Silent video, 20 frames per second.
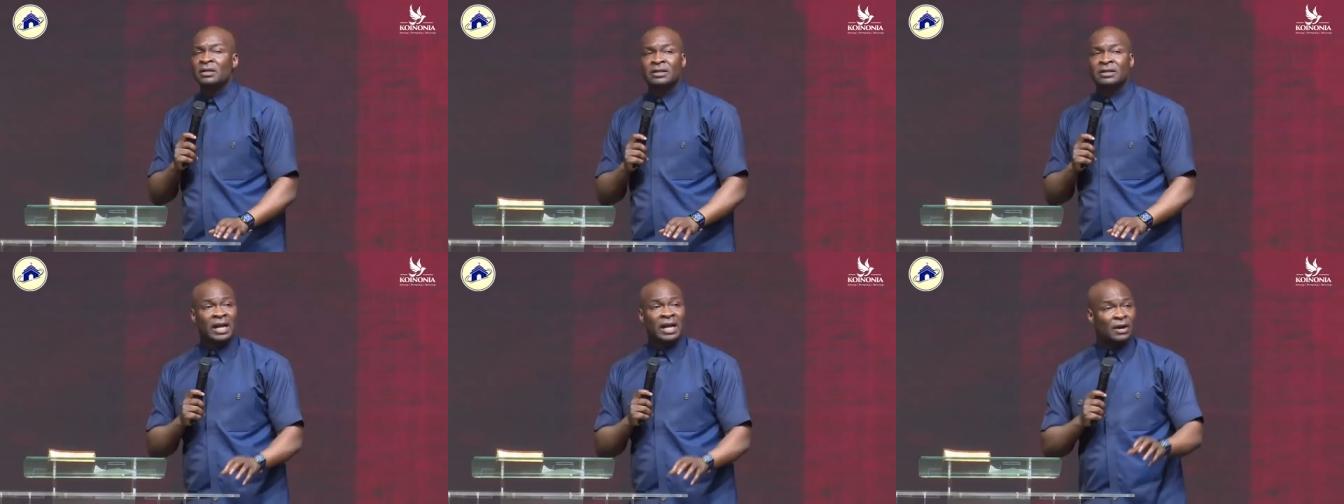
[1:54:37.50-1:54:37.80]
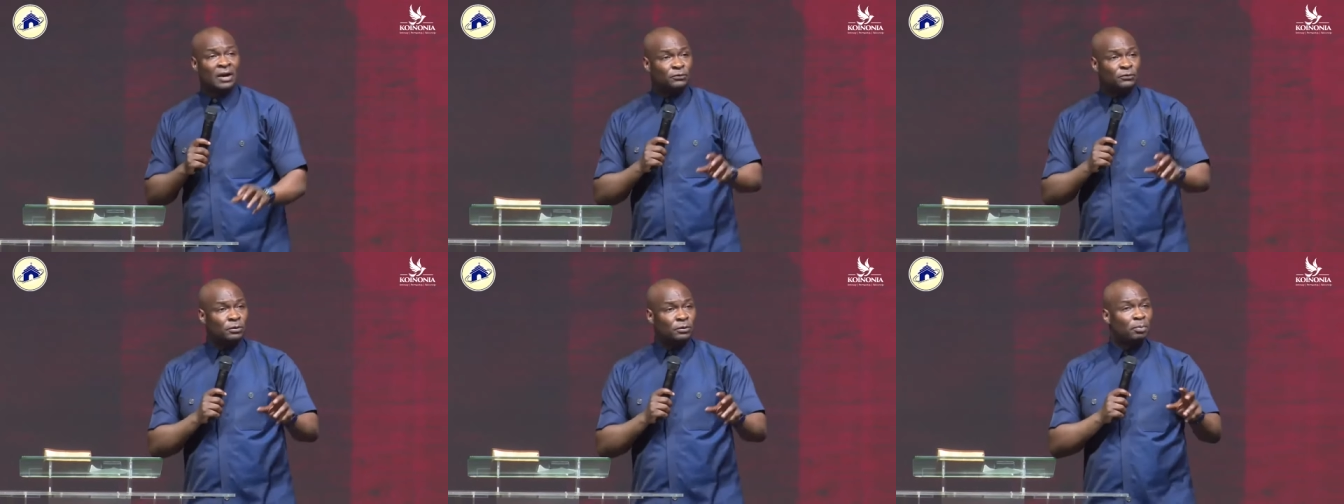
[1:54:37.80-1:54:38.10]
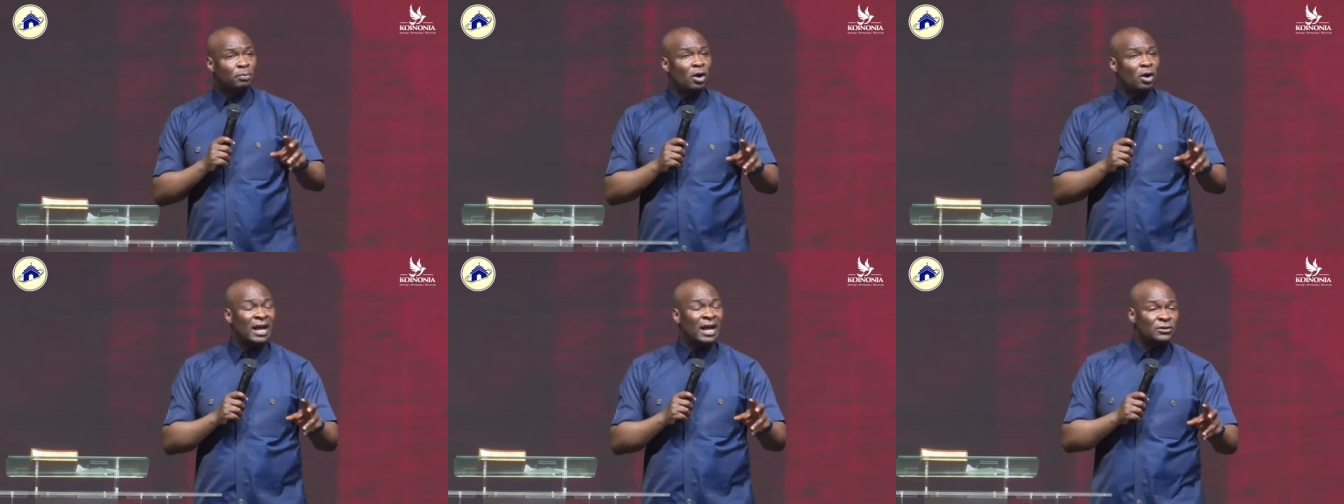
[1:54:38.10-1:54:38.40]
There are
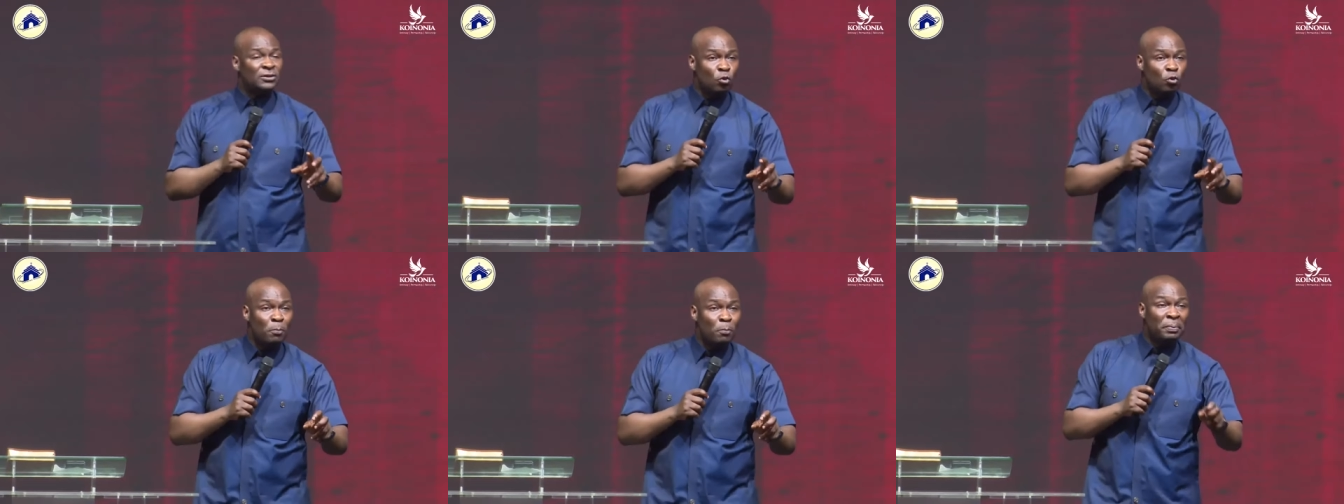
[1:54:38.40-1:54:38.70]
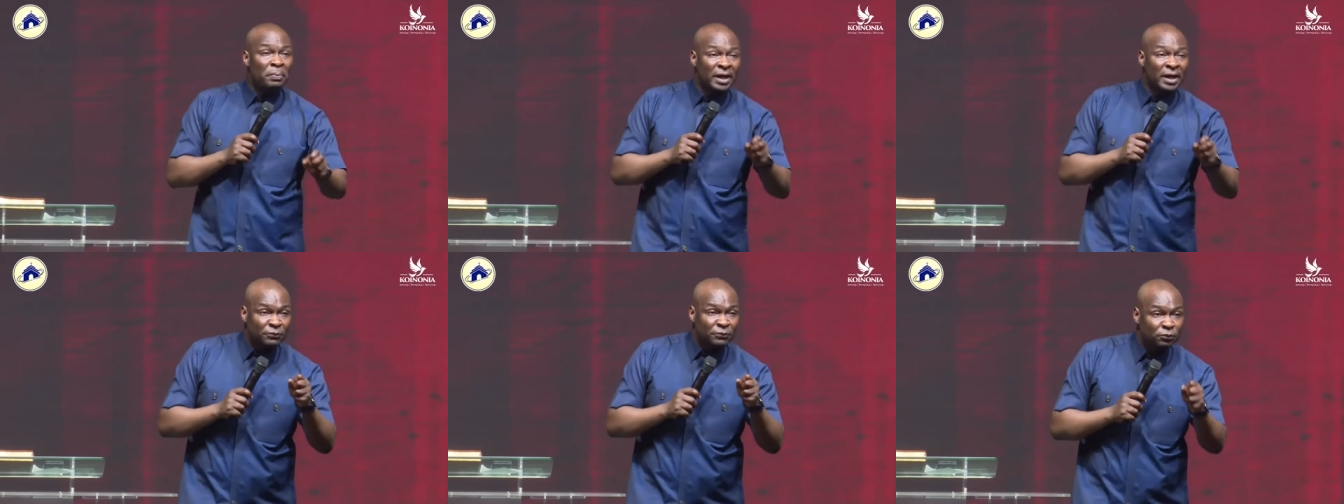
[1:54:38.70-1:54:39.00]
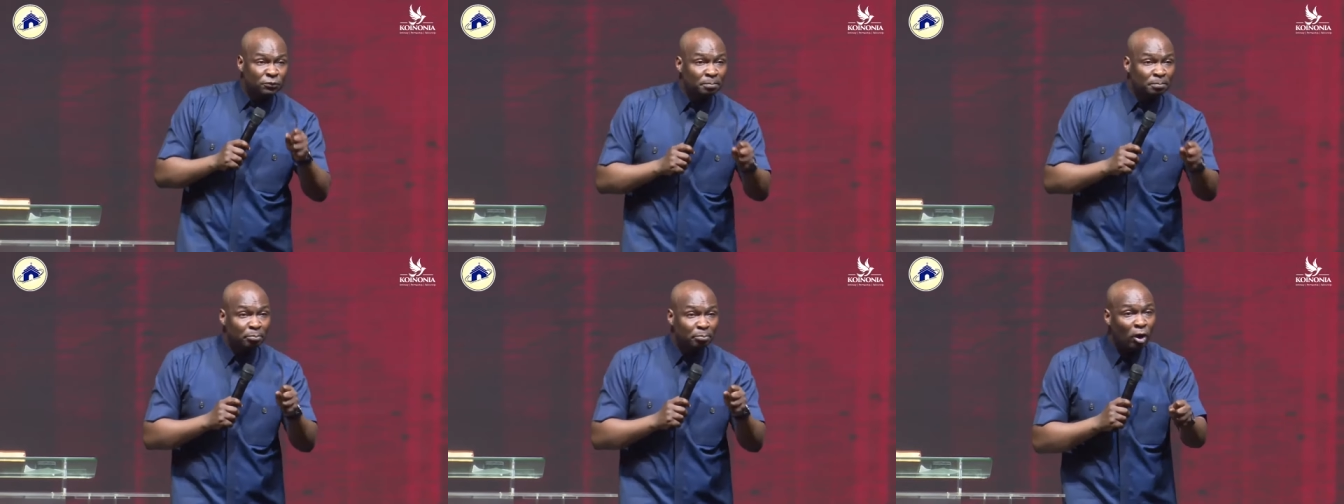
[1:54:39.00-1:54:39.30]
footballers who play
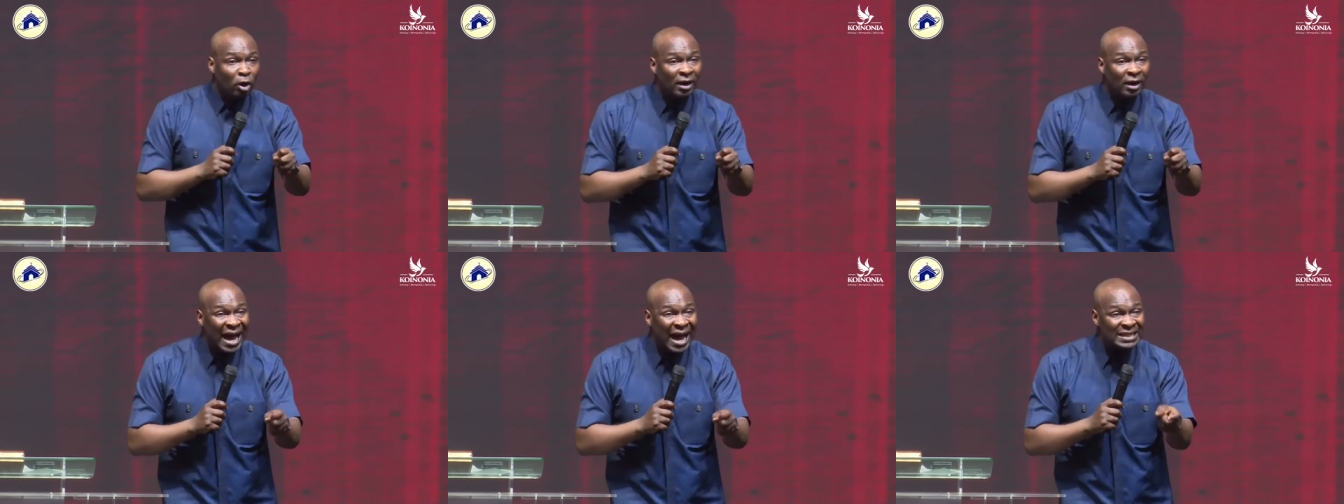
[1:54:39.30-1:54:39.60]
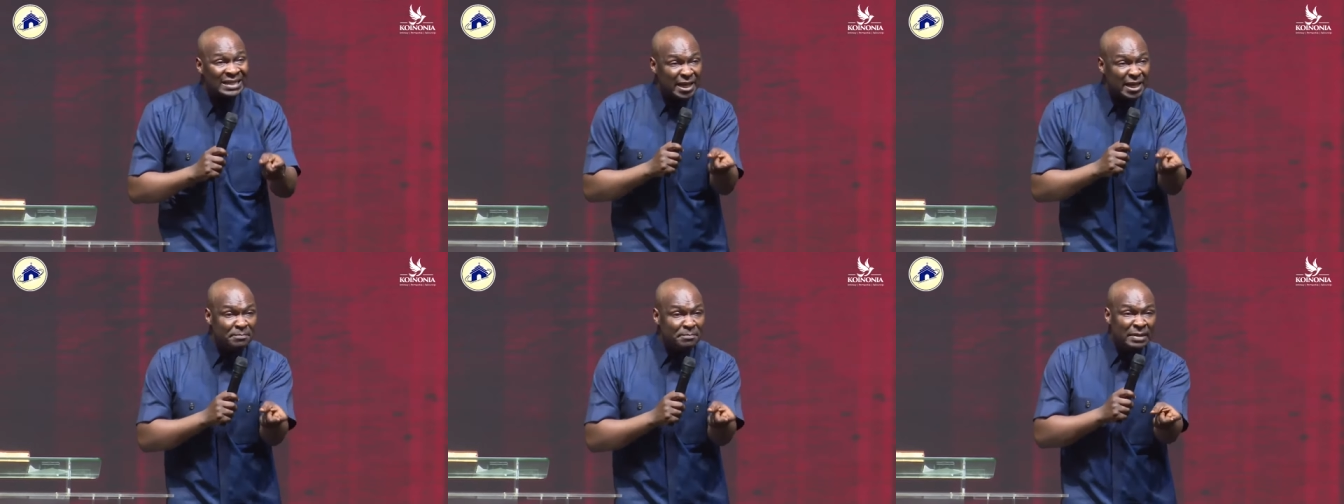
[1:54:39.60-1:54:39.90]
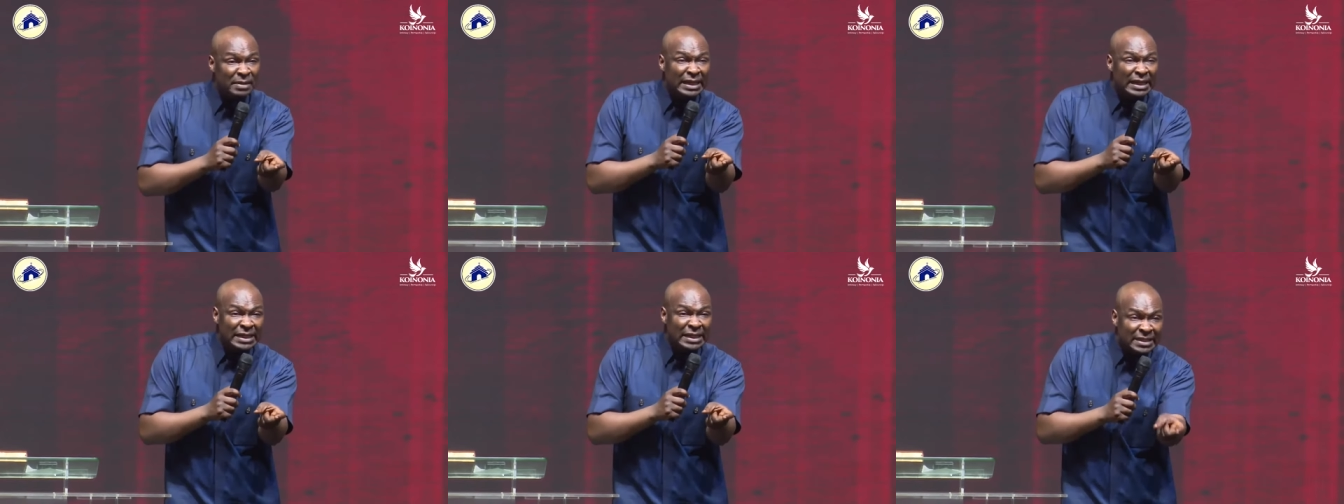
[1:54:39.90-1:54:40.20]
football as a
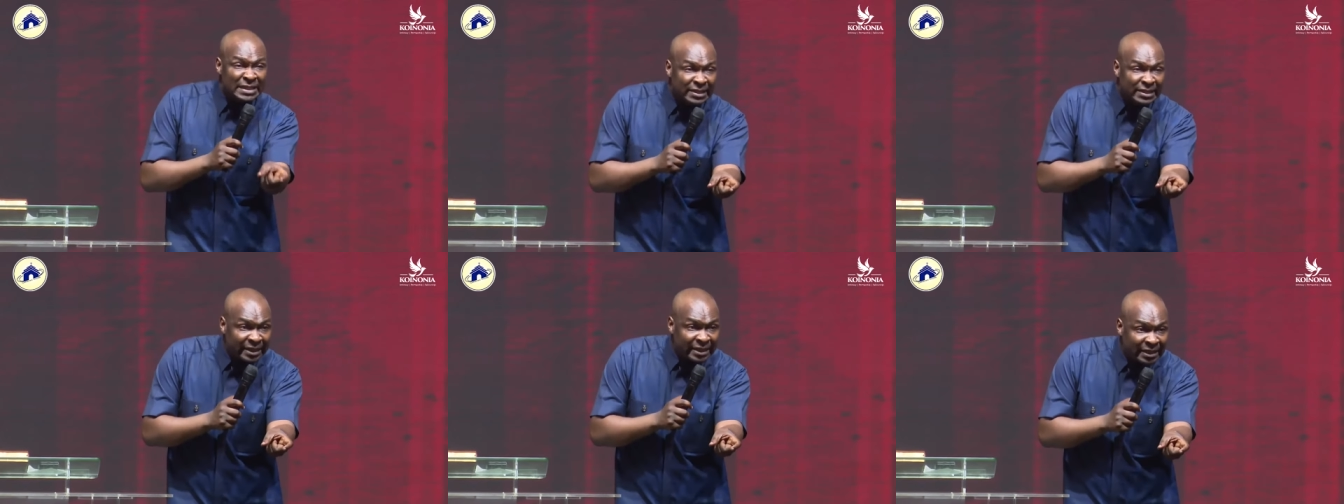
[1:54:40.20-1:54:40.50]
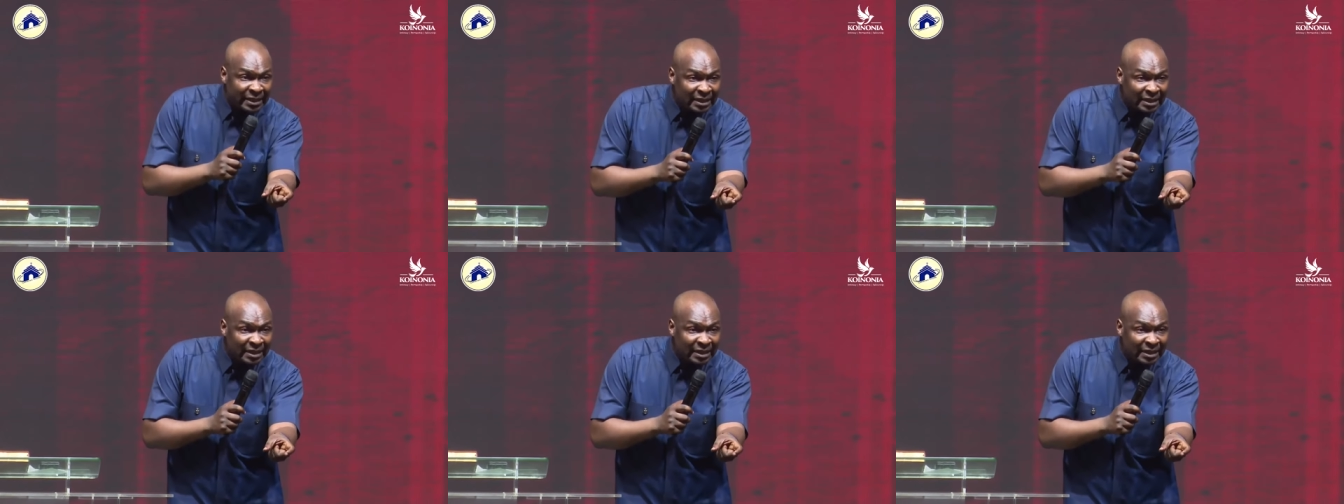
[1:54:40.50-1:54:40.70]
ministry.